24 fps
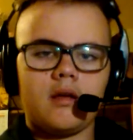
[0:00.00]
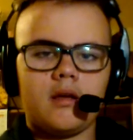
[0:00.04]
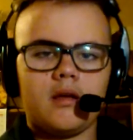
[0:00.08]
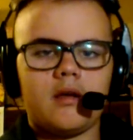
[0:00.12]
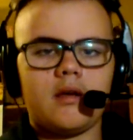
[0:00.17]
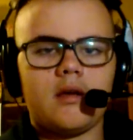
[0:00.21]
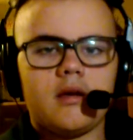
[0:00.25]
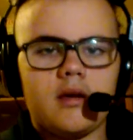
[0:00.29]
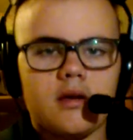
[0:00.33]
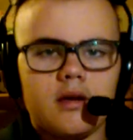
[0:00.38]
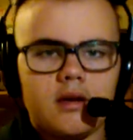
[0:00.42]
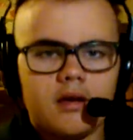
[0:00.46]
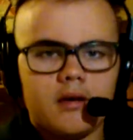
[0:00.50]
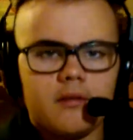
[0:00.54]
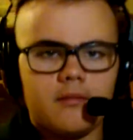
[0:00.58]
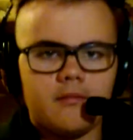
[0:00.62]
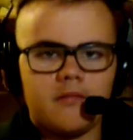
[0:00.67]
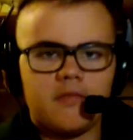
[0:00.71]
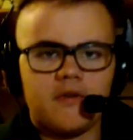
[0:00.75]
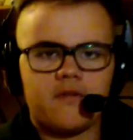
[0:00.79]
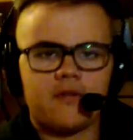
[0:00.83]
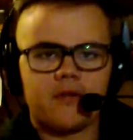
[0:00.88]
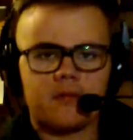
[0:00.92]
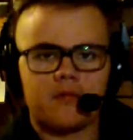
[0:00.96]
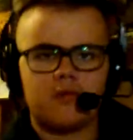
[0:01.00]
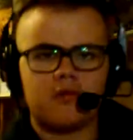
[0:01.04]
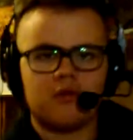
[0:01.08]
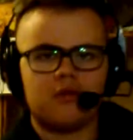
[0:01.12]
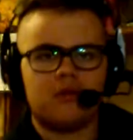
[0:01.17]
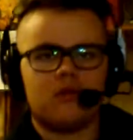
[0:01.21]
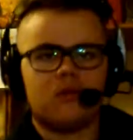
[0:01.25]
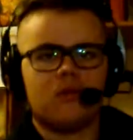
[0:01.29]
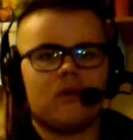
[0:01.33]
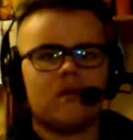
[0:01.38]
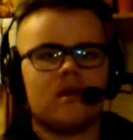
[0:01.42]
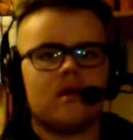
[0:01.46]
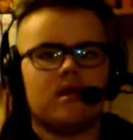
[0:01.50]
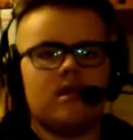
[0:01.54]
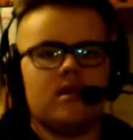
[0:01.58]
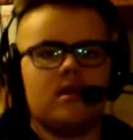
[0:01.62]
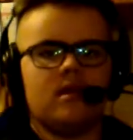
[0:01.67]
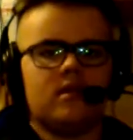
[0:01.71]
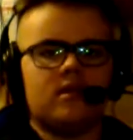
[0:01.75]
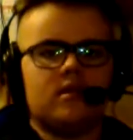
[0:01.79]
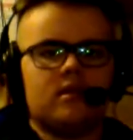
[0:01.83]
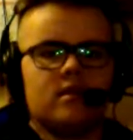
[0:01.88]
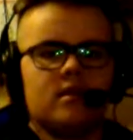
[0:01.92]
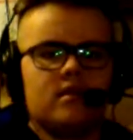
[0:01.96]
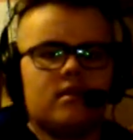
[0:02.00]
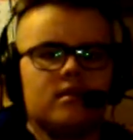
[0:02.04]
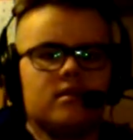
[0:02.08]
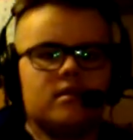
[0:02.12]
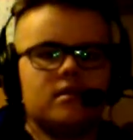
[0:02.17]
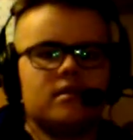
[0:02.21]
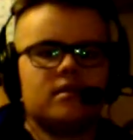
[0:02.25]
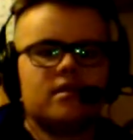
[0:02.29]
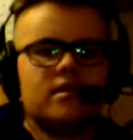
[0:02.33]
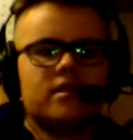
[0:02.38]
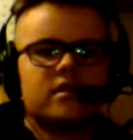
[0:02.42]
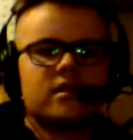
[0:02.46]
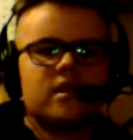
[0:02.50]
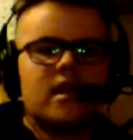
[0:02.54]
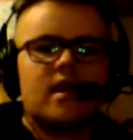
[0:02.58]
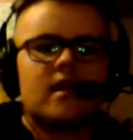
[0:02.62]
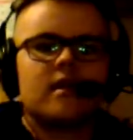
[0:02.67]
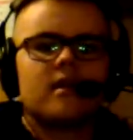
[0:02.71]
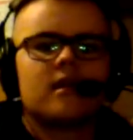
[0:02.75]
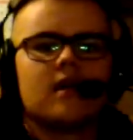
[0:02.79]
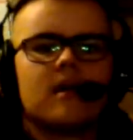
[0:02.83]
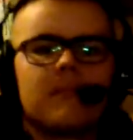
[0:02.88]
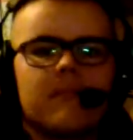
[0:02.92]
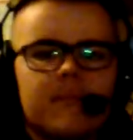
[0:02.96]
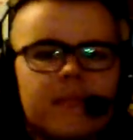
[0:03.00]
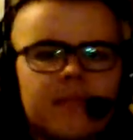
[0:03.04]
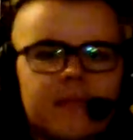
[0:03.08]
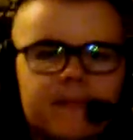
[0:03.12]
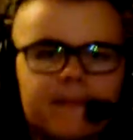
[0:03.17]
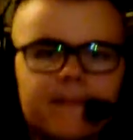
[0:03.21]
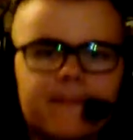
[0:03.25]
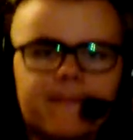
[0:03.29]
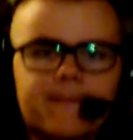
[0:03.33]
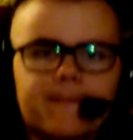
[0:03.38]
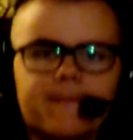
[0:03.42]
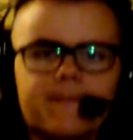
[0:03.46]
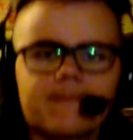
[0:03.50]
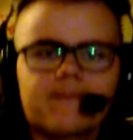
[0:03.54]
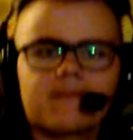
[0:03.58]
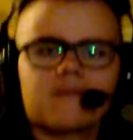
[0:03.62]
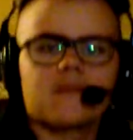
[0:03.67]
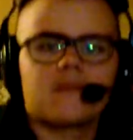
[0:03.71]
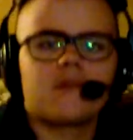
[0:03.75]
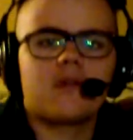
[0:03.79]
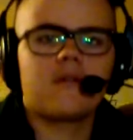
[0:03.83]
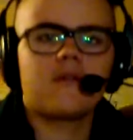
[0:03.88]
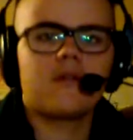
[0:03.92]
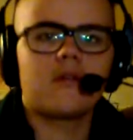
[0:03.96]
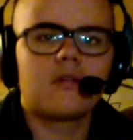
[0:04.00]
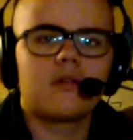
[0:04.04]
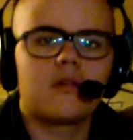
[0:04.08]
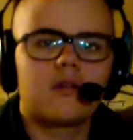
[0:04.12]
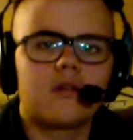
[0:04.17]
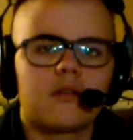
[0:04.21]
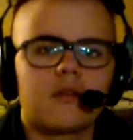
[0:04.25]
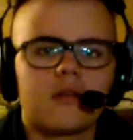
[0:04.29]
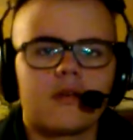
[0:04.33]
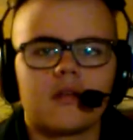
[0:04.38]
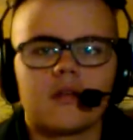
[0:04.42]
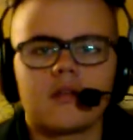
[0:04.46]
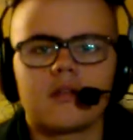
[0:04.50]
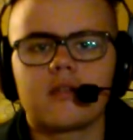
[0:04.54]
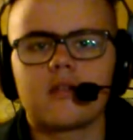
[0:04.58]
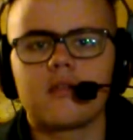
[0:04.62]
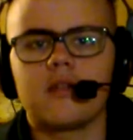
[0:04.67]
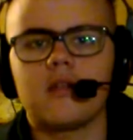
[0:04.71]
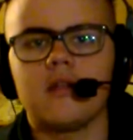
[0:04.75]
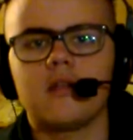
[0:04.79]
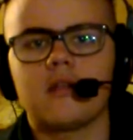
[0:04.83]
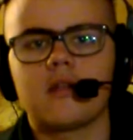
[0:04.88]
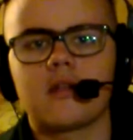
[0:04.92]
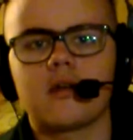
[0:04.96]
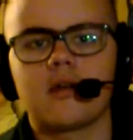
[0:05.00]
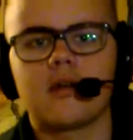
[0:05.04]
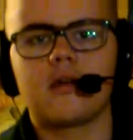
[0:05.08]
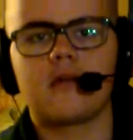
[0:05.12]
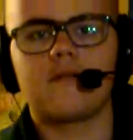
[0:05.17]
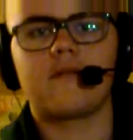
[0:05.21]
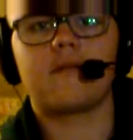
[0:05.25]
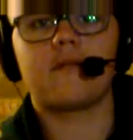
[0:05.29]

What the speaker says: if I pull away and then stand up, I think you can kind of see that I have a